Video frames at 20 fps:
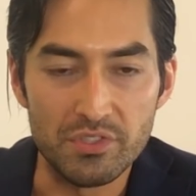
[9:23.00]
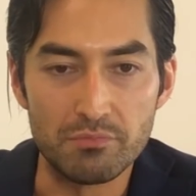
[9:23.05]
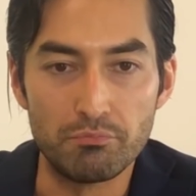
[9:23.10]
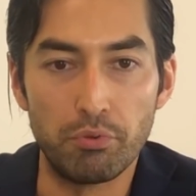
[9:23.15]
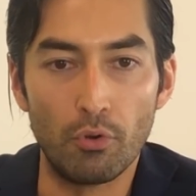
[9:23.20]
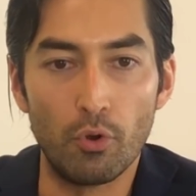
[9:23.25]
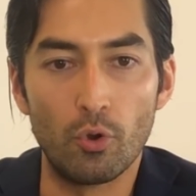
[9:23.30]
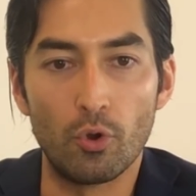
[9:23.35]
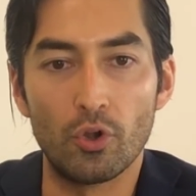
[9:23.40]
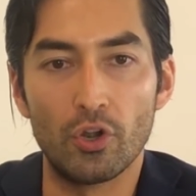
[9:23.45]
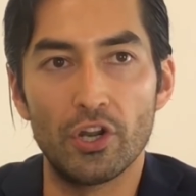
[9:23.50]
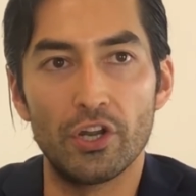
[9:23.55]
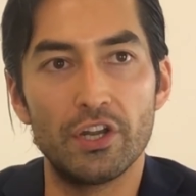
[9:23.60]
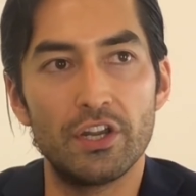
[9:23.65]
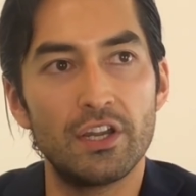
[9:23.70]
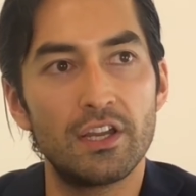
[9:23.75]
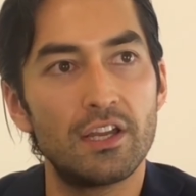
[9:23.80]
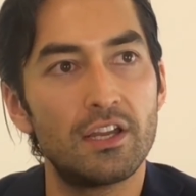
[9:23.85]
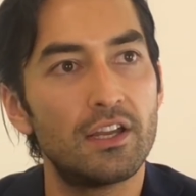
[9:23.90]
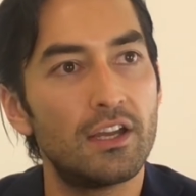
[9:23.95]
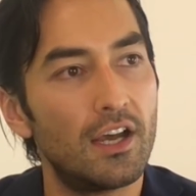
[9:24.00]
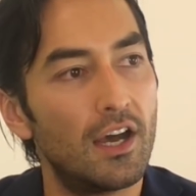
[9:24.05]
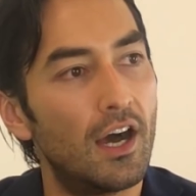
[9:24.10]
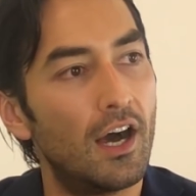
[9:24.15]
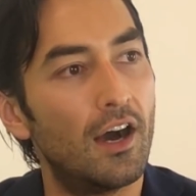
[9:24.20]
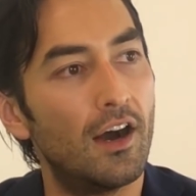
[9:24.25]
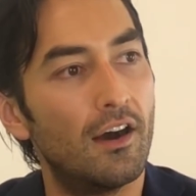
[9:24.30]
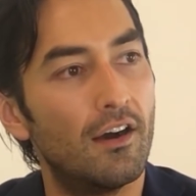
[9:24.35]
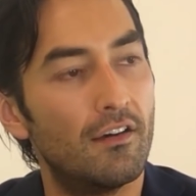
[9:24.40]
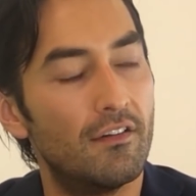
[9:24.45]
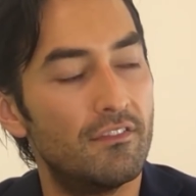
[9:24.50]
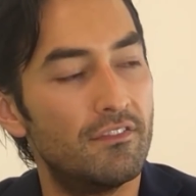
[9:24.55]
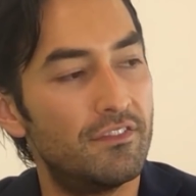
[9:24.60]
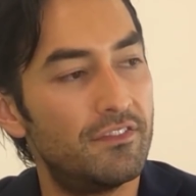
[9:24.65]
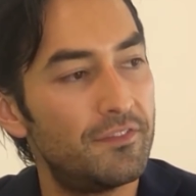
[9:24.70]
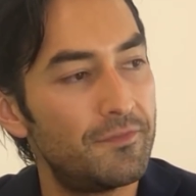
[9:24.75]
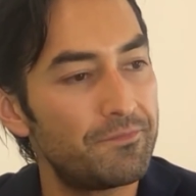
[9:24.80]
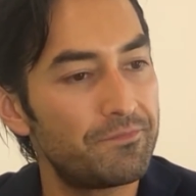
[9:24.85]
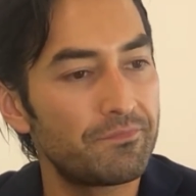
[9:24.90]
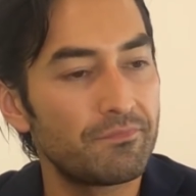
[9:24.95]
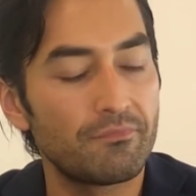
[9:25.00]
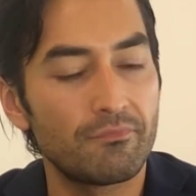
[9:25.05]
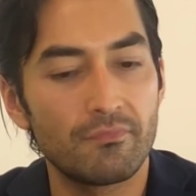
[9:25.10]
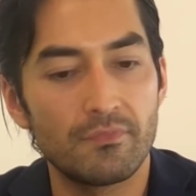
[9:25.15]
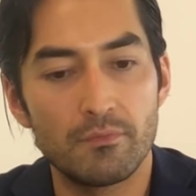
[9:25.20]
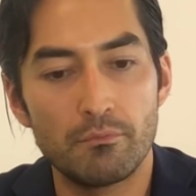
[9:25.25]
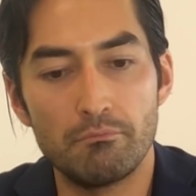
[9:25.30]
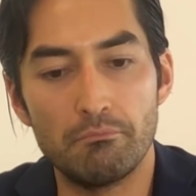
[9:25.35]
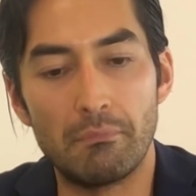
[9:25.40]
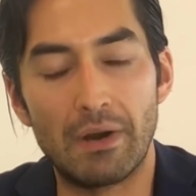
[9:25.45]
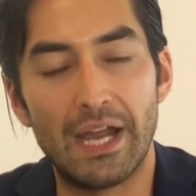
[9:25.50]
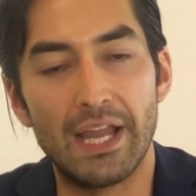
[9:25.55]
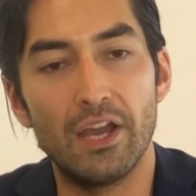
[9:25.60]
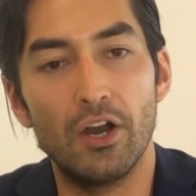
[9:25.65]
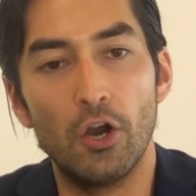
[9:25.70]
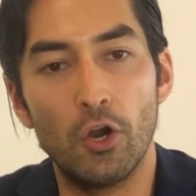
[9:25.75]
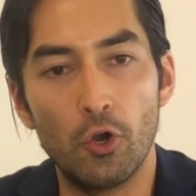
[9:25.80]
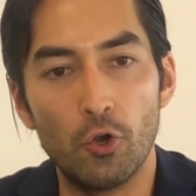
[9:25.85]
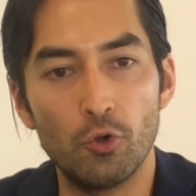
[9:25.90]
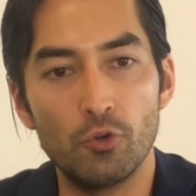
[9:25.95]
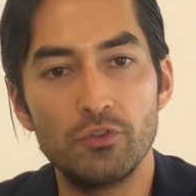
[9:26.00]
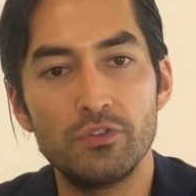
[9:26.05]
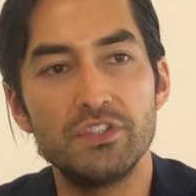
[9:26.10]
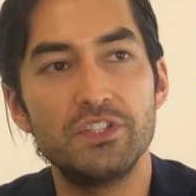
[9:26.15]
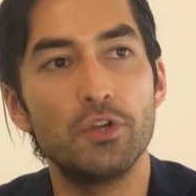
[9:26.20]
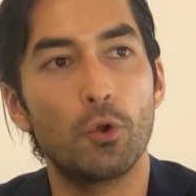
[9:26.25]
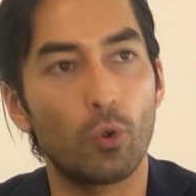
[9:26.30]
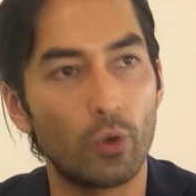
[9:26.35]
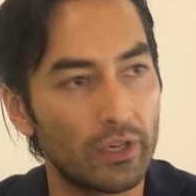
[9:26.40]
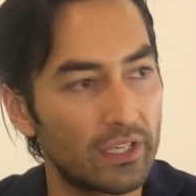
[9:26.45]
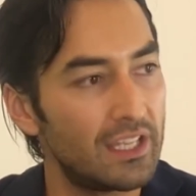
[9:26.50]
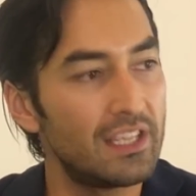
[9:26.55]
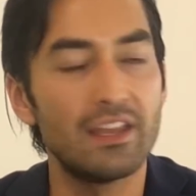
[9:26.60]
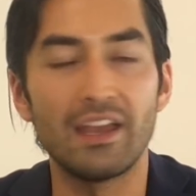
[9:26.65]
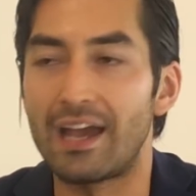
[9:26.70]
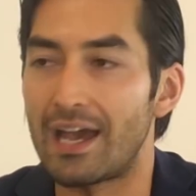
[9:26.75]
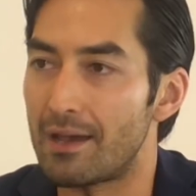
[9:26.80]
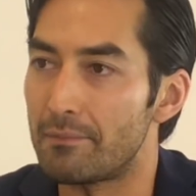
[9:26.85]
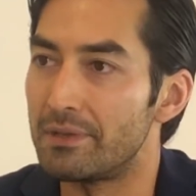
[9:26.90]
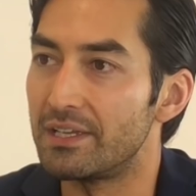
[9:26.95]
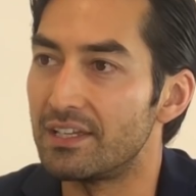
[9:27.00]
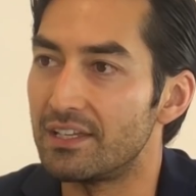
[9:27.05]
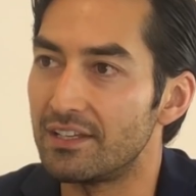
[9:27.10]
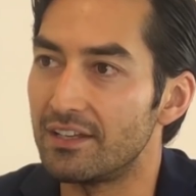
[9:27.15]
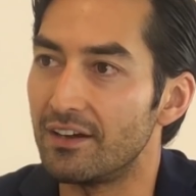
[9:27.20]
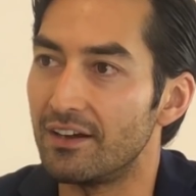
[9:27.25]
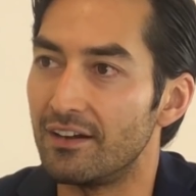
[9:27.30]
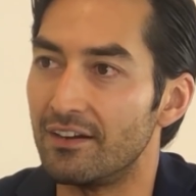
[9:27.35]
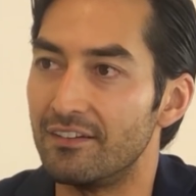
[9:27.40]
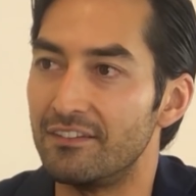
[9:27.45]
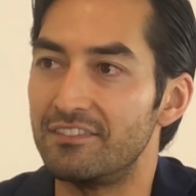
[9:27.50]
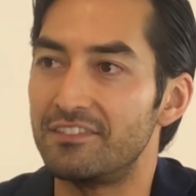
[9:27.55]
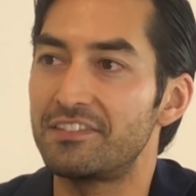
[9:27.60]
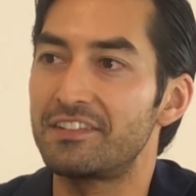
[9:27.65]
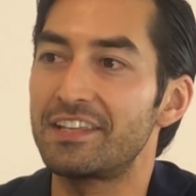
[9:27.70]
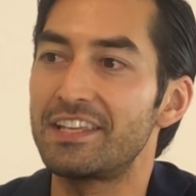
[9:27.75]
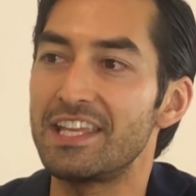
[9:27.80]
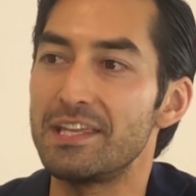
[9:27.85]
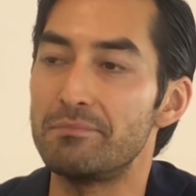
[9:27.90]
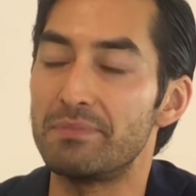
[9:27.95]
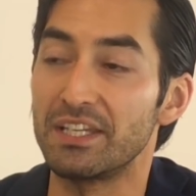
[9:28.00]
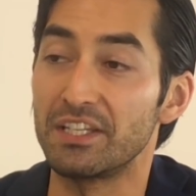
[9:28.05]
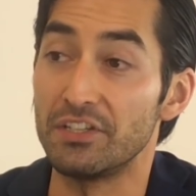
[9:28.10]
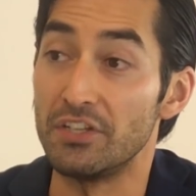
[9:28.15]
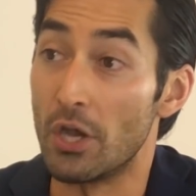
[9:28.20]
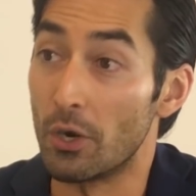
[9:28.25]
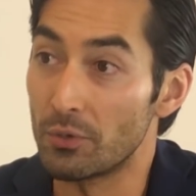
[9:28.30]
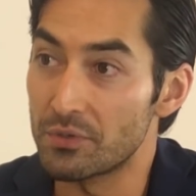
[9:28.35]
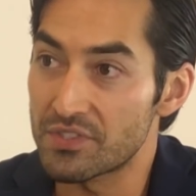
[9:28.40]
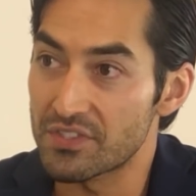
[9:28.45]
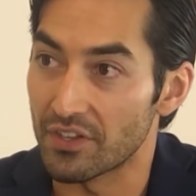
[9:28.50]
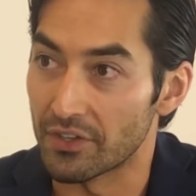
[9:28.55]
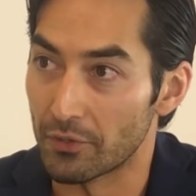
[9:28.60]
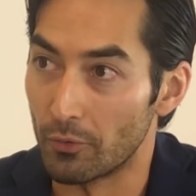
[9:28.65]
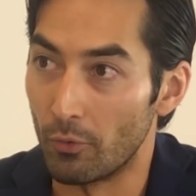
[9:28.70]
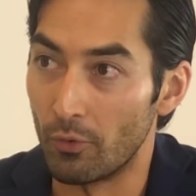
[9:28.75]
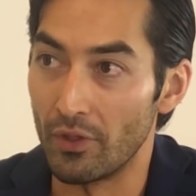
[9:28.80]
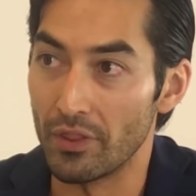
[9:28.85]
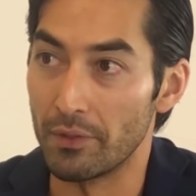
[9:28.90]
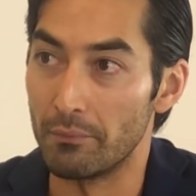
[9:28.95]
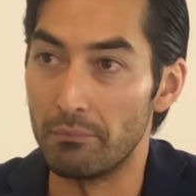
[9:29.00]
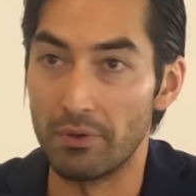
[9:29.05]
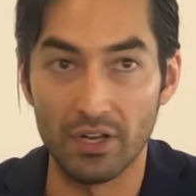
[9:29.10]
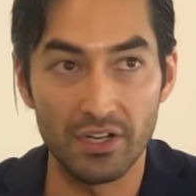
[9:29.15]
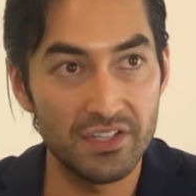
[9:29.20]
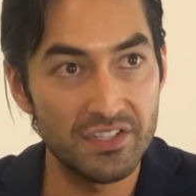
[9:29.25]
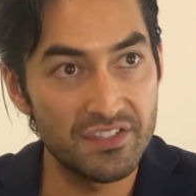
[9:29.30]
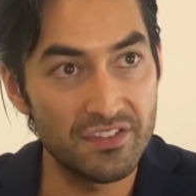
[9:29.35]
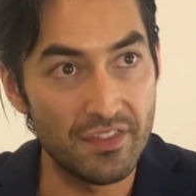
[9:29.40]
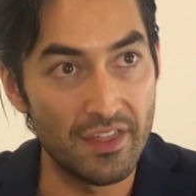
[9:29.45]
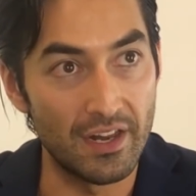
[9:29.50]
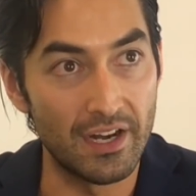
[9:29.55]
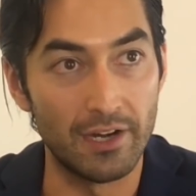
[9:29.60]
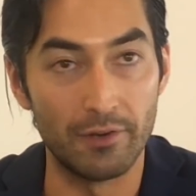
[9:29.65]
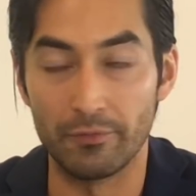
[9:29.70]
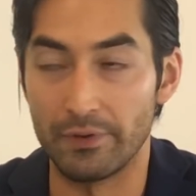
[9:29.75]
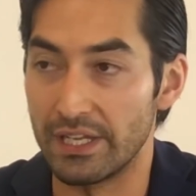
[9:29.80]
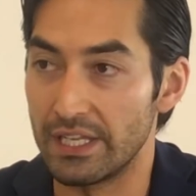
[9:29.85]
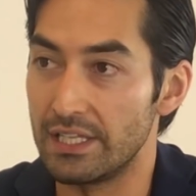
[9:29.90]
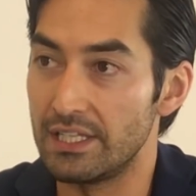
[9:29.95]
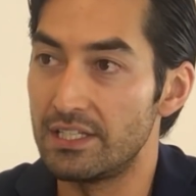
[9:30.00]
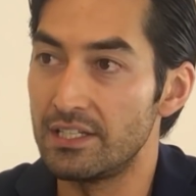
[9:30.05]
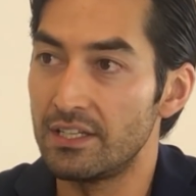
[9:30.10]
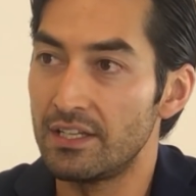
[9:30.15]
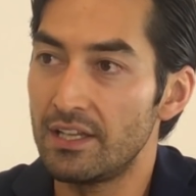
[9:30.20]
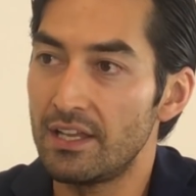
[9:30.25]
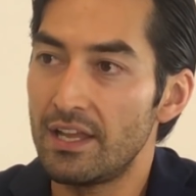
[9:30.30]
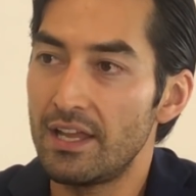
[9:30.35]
was born of my own dorky habit of keeping notes on all the books that I read.